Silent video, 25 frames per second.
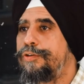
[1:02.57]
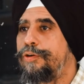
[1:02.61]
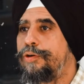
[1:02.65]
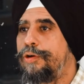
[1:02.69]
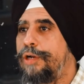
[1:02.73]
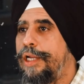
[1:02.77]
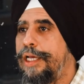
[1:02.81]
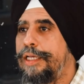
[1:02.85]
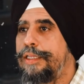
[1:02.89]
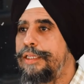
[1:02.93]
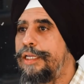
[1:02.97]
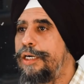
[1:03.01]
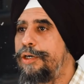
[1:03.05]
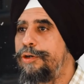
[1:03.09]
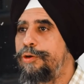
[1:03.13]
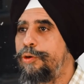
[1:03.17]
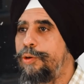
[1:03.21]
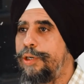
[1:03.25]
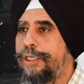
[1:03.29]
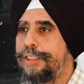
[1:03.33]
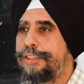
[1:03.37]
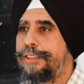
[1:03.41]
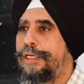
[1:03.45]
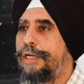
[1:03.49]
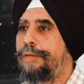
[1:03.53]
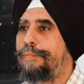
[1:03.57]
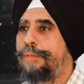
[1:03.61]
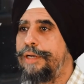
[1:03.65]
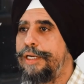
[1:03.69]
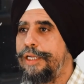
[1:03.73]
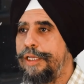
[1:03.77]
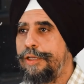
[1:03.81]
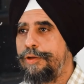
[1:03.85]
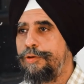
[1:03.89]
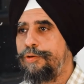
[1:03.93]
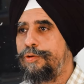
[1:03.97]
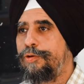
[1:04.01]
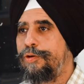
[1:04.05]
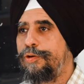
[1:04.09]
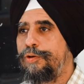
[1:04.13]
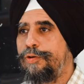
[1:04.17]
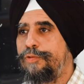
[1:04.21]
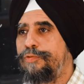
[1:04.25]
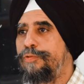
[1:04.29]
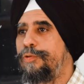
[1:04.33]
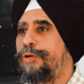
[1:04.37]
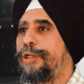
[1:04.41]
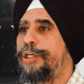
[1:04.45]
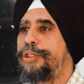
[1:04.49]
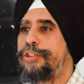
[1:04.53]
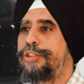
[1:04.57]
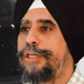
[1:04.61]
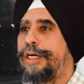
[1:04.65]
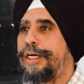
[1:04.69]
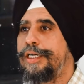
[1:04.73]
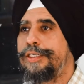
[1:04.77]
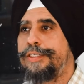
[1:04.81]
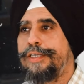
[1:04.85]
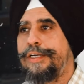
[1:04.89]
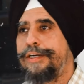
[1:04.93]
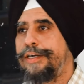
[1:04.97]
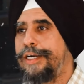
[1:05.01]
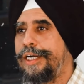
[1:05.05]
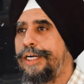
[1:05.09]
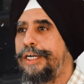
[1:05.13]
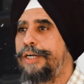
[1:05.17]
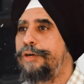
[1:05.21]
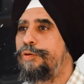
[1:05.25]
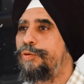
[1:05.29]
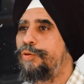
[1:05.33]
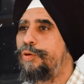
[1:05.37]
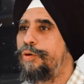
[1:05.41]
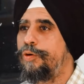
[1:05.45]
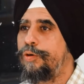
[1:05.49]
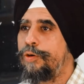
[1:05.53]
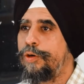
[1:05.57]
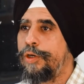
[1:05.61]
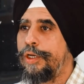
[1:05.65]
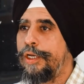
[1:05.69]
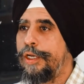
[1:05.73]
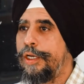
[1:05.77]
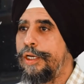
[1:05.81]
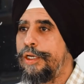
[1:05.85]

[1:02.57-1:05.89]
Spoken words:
You're like the Duracell bunny, you know, you're fully charged and ready to go.